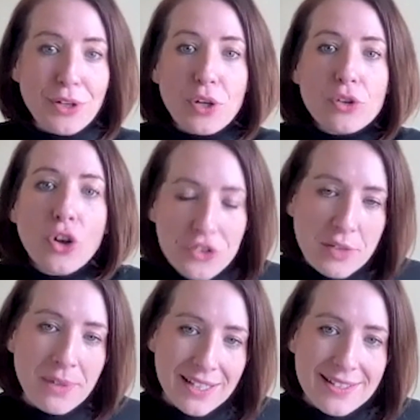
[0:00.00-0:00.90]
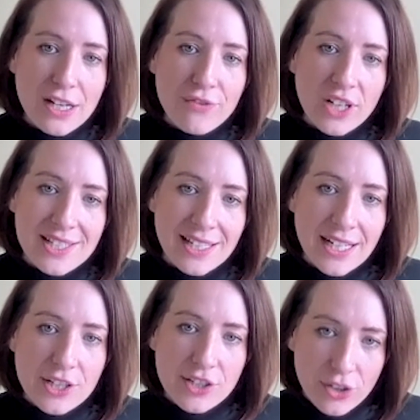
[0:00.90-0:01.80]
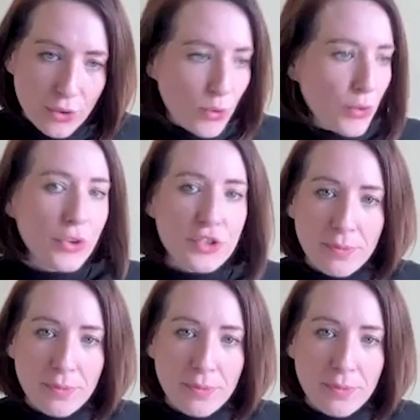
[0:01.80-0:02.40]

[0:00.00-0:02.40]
not to be in self-isolation or not to